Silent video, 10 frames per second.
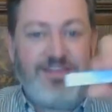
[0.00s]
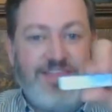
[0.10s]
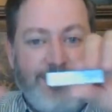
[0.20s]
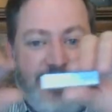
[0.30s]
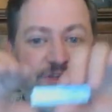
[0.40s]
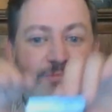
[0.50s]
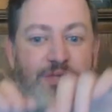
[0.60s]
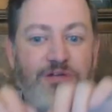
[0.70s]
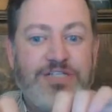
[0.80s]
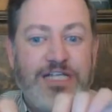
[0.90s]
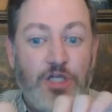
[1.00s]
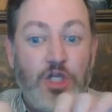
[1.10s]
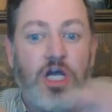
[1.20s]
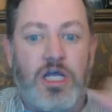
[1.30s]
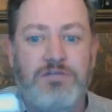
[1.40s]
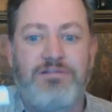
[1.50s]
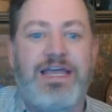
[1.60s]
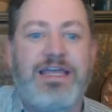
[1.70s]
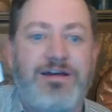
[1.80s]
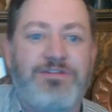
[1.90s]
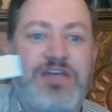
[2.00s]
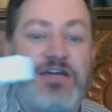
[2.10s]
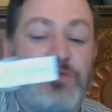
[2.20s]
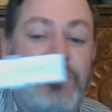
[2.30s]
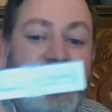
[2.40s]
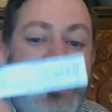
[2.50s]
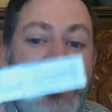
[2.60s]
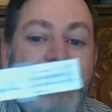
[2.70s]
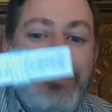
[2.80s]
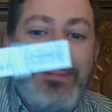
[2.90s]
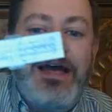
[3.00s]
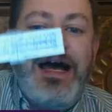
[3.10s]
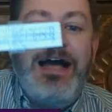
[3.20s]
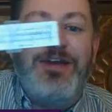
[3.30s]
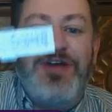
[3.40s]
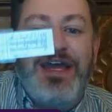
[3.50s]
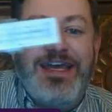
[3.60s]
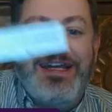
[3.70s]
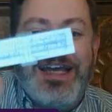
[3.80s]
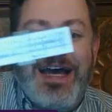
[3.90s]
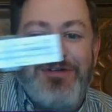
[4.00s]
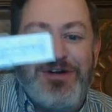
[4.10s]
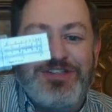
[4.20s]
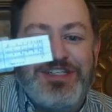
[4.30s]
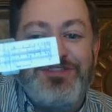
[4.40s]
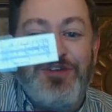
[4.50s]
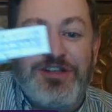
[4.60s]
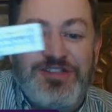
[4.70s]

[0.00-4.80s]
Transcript: Like they made their building look like a slide rule. Greg had a Commodore 64.